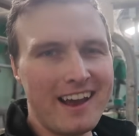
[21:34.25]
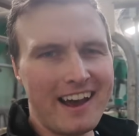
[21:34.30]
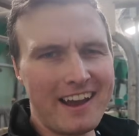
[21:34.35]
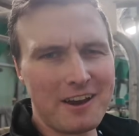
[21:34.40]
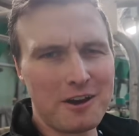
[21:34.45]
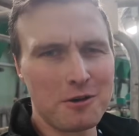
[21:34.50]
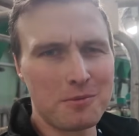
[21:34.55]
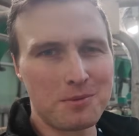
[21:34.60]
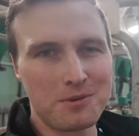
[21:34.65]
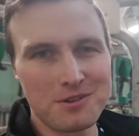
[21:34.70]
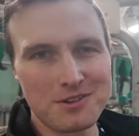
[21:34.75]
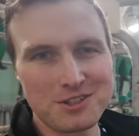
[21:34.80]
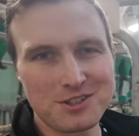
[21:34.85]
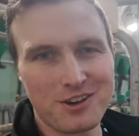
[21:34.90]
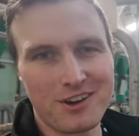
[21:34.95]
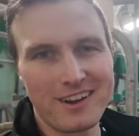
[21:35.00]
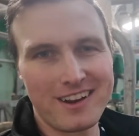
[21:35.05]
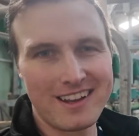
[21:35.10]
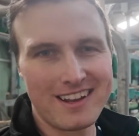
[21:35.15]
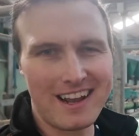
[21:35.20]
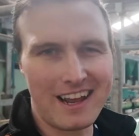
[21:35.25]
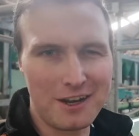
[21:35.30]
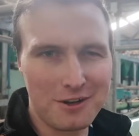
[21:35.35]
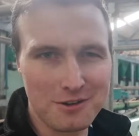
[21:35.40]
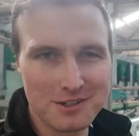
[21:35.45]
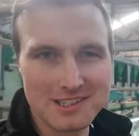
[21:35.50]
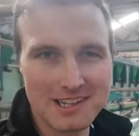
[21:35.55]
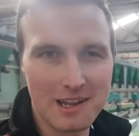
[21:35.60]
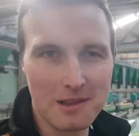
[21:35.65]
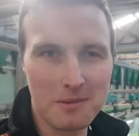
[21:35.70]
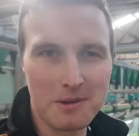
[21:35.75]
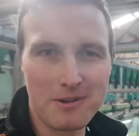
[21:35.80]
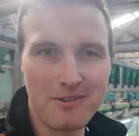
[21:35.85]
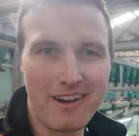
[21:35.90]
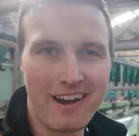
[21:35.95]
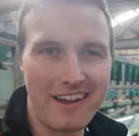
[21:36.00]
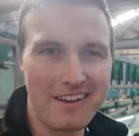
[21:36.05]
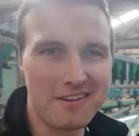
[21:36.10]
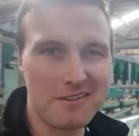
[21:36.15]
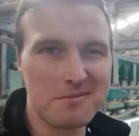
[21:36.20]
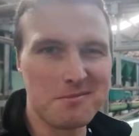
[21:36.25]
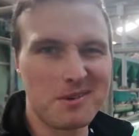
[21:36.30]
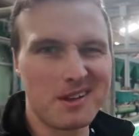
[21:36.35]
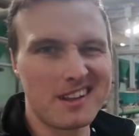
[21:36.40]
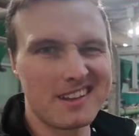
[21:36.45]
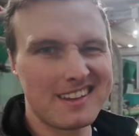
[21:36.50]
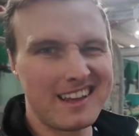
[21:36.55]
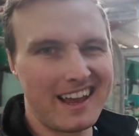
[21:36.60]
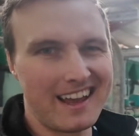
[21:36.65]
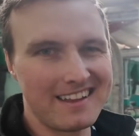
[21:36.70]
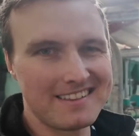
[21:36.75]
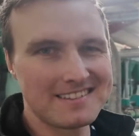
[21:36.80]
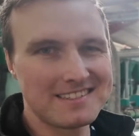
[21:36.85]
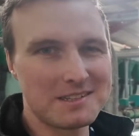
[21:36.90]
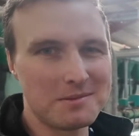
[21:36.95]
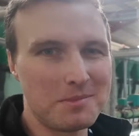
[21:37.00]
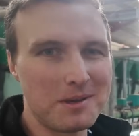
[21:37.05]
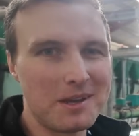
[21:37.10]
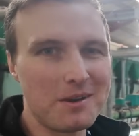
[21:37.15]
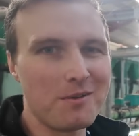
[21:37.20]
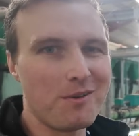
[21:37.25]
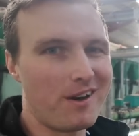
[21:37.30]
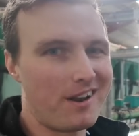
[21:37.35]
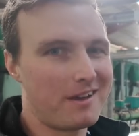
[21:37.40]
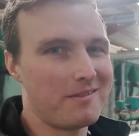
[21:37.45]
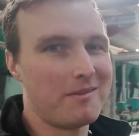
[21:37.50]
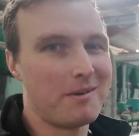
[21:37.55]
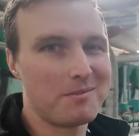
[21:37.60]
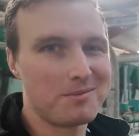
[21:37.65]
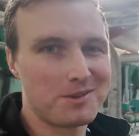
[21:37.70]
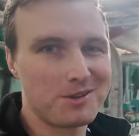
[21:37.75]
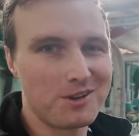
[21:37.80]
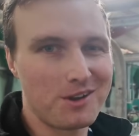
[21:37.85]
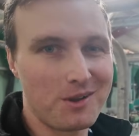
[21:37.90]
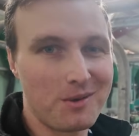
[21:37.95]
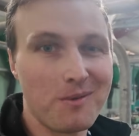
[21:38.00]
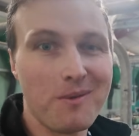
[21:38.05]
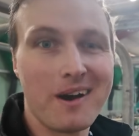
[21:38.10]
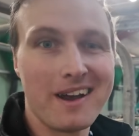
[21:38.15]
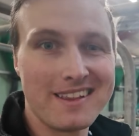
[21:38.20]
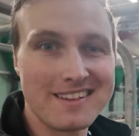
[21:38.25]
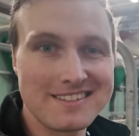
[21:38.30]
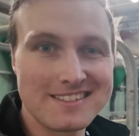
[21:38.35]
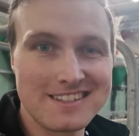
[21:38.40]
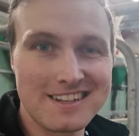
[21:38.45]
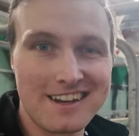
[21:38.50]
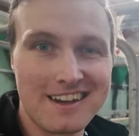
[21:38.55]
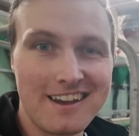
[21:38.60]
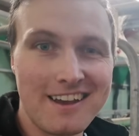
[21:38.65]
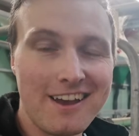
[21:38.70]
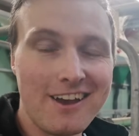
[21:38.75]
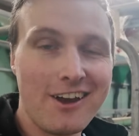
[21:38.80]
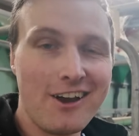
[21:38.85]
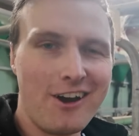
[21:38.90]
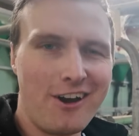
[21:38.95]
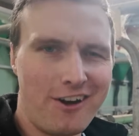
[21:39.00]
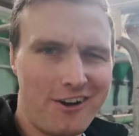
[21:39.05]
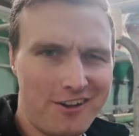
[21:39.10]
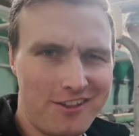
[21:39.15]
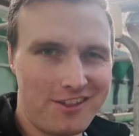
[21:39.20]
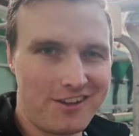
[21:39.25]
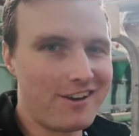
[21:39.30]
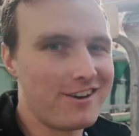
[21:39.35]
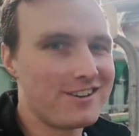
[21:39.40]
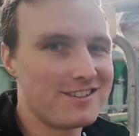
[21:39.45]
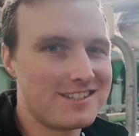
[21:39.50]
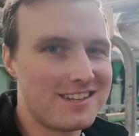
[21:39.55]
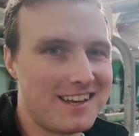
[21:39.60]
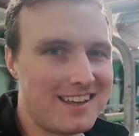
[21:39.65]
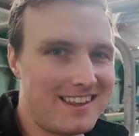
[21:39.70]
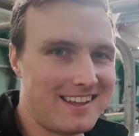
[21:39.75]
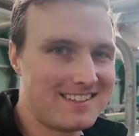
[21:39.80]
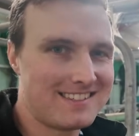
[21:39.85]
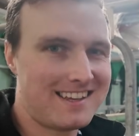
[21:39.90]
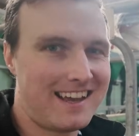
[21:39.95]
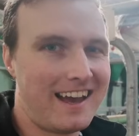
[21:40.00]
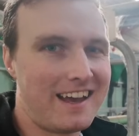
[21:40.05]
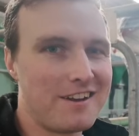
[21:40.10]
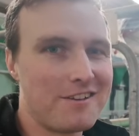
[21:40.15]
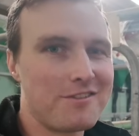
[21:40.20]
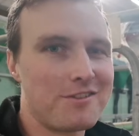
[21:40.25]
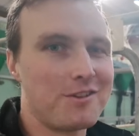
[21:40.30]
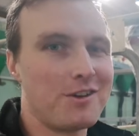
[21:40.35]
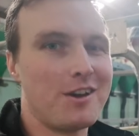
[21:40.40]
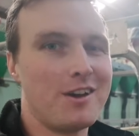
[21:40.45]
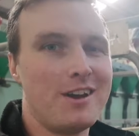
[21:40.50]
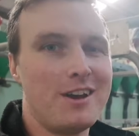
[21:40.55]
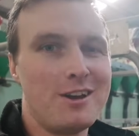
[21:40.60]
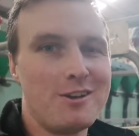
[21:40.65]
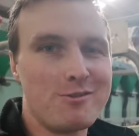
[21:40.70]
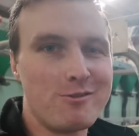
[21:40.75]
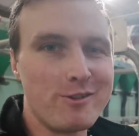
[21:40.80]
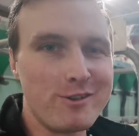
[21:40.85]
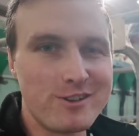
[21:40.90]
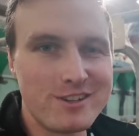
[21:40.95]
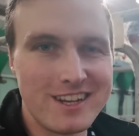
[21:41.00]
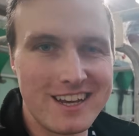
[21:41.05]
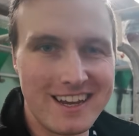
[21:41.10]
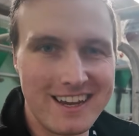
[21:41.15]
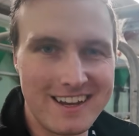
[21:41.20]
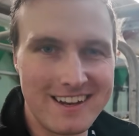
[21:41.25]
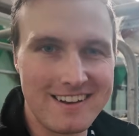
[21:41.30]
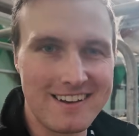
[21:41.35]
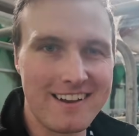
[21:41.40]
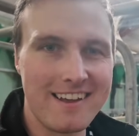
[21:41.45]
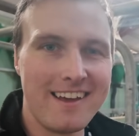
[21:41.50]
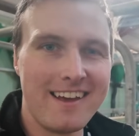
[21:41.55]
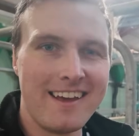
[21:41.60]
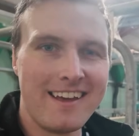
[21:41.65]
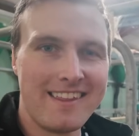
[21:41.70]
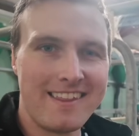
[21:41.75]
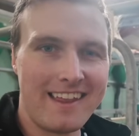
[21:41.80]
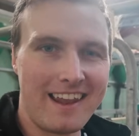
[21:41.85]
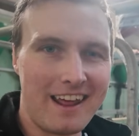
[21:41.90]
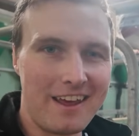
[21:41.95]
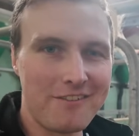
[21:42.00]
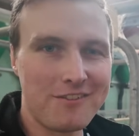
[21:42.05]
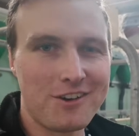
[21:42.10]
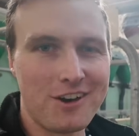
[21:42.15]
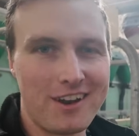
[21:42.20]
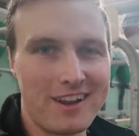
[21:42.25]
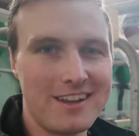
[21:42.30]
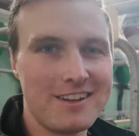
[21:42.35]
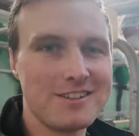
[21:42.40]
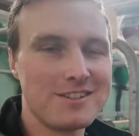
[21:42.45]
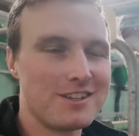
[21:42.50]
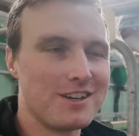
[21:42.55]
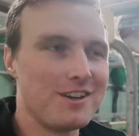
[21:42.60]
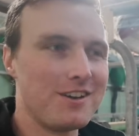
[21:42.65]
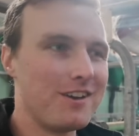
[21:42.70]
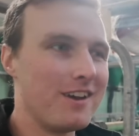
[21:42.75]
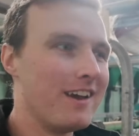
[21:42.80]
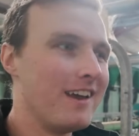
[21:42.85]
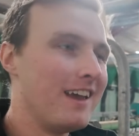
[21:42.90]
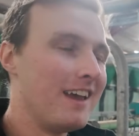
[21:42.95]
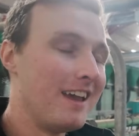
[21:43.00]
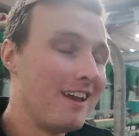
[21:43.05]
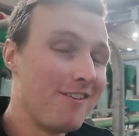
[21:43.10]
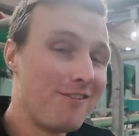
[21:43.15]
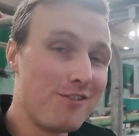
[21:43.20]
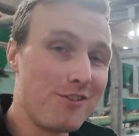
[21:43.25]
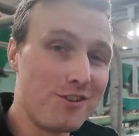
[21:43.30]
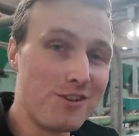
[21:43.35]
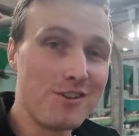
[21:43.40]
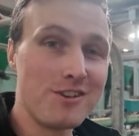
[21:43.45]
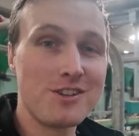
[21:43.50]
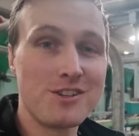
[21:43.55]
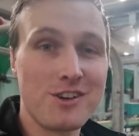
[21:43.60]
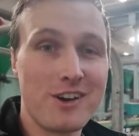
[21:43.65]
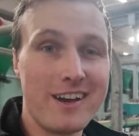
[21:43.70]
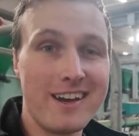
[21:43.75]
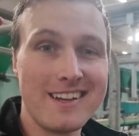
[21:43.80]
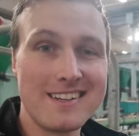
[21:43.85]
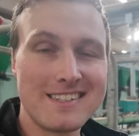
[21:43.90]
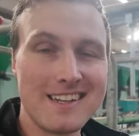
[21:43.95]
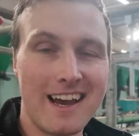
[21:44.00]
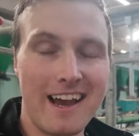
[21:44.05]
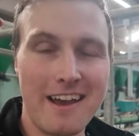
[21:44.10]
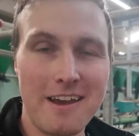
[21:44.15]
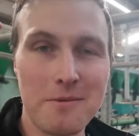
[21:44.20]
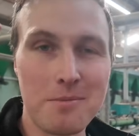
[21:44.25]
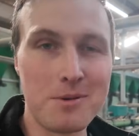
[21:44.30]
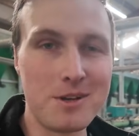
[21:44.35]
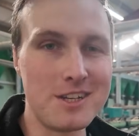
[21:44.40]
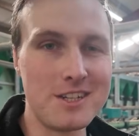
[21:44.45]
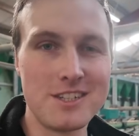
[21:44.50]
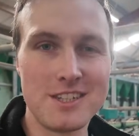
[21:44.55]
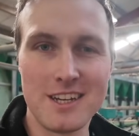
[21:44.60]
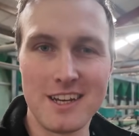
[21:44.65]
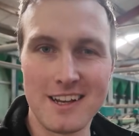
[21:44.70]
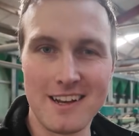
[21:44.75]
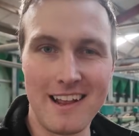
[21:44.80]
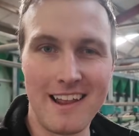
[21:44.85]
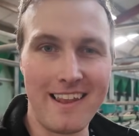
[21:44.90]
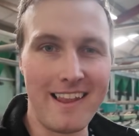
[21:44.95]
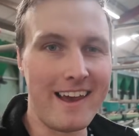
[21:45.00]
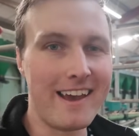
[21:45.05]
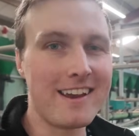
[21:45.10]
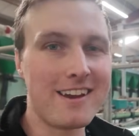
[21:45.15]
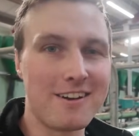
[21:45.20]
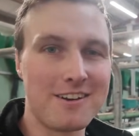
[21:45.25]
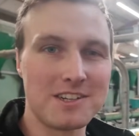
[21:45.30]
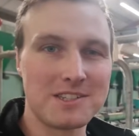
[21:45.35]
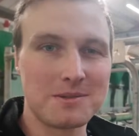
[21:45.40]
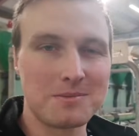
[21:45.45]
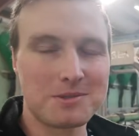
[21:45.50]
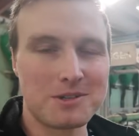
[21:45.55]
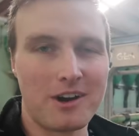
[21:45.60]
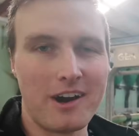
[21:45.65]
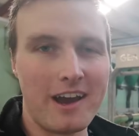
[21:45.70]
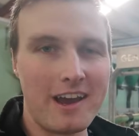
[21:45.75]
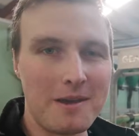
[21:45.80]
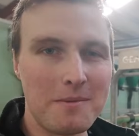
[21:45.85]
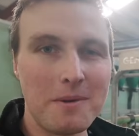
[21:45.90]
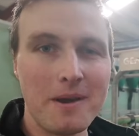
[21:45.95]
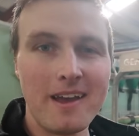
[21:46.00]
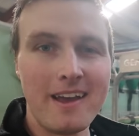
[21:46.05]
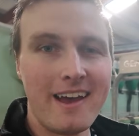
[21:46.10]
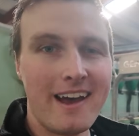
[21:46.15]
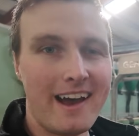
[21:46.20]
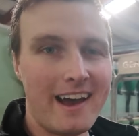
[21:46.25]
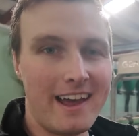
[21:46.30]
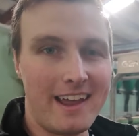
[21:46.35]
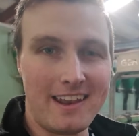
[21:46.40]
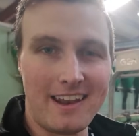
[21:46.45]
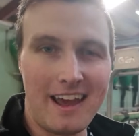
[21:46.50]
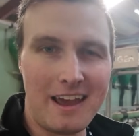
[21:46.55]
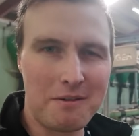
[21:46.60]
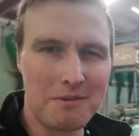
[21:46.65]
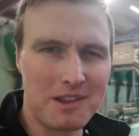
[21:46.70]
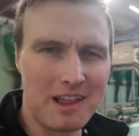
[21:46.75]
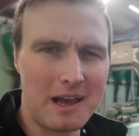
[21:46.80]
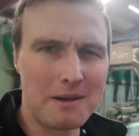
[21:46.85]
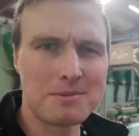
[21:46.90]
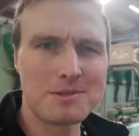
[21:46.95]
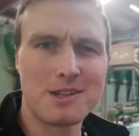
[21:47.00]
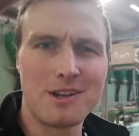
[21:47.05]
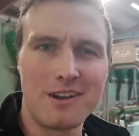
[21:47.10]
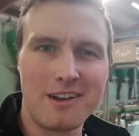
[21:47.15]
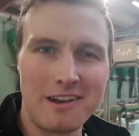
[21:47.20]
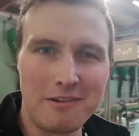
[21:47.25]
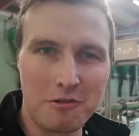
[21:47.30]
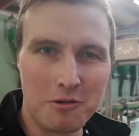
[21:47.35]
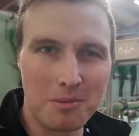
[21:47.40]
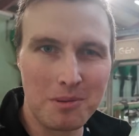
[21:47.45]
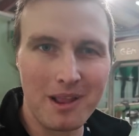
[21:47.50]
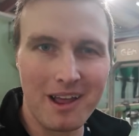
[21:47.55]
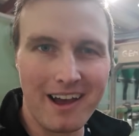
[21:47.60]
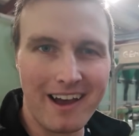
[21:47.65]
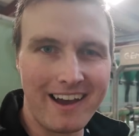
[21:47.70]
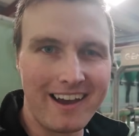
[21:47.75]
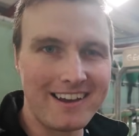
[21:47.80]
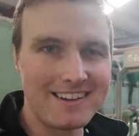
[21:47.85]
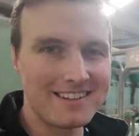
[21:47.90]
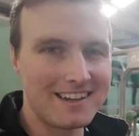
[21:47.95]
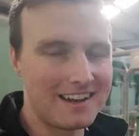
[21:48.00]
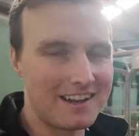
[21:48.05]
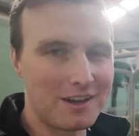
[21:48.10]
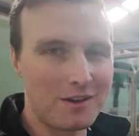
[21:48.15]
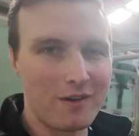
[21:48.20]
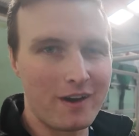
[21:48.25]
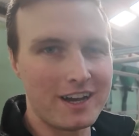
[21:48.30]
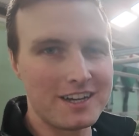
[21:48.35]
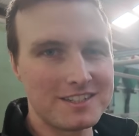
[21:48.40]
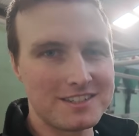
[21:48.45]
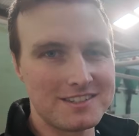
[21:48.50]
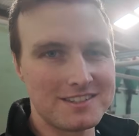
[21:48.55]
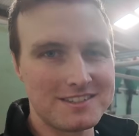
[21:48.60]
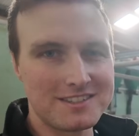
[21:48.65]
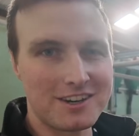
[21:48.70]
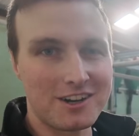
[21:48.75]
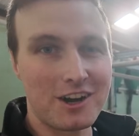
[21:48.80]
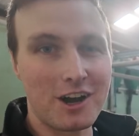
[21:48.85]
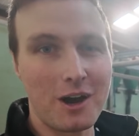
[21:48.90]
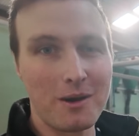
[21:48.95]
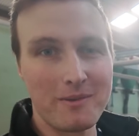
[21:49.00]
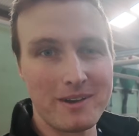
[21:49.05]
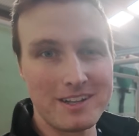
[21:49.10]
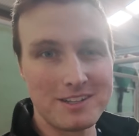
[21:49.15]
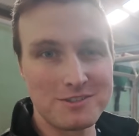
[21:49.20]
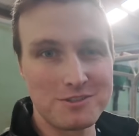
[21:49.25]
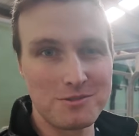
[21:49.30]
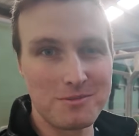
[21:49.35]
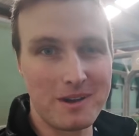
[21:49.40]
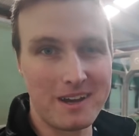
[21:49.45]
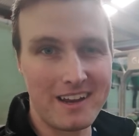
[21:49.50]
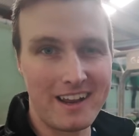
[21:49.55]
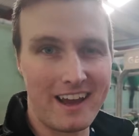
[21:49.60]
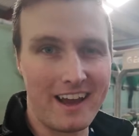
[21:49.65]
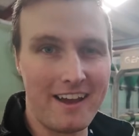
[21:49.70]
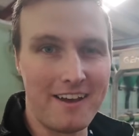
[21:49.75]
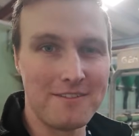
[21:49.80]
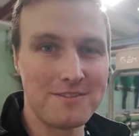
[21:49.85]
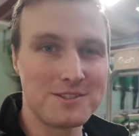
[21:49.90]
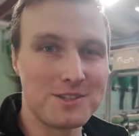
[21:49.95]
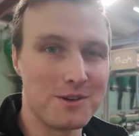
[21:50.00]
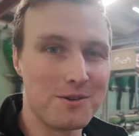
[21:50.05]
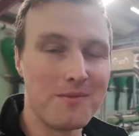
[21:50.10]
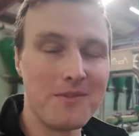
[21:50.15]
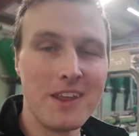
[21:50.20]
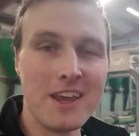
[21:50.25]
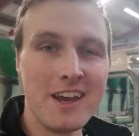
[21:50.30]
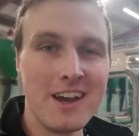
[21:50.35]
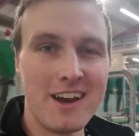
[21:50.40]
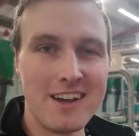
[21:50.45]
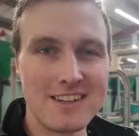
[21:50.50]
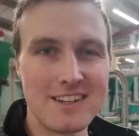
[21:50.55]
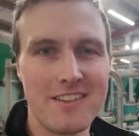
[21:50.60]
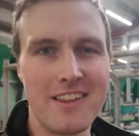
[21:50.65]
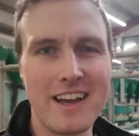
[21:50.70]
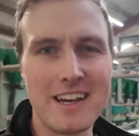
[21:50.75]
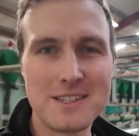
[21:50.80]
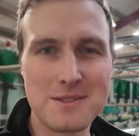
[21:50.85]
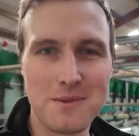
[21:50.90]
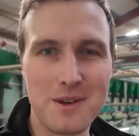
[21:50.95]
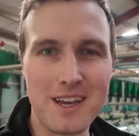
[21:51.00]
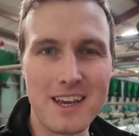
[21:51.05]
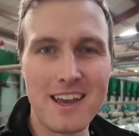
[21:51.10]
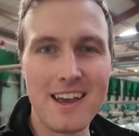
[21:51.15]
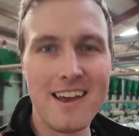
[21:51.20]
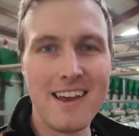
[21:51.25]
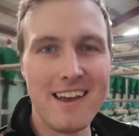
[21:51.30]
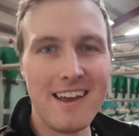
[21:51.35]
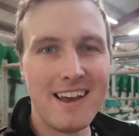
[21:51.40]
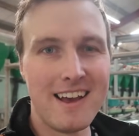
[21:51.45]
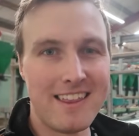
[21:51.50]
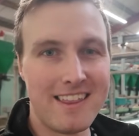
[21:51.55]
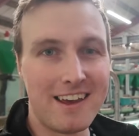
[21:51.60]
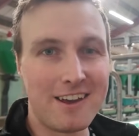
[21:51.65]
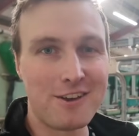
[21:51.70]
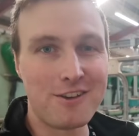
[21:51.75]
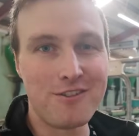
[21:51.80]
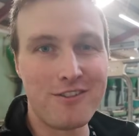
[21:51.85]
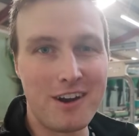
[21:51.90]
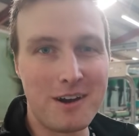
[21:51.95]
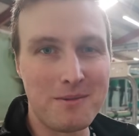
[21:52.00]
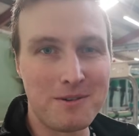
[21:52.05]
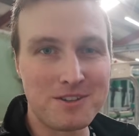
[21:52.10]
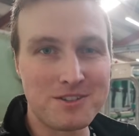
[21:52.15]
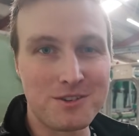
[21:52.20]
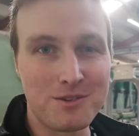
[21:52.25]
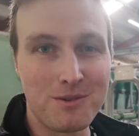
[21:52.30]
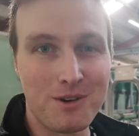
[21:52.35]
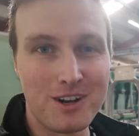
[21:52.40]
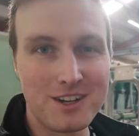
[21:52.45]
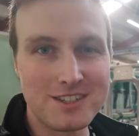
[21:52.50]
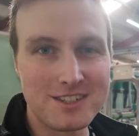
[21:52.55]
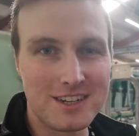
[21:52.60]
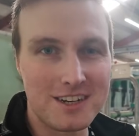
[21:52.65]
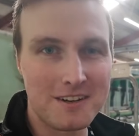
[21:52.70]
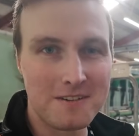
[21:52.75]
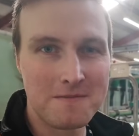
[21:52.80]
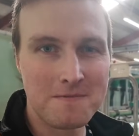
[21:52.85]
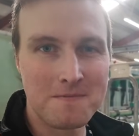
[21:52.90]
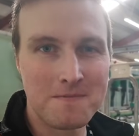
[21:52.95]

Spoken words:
I hope you enjoyed it. I know it's a little bit random, but it tends to be what I'm up to on a Wednesday or Thursday. That's kind of the routine that I've got into. If you do enjoy it, I appreciate a like or a subscribe, and I will absolutely reply to any questions or comments you might have. So until next week, thank you very much for watching.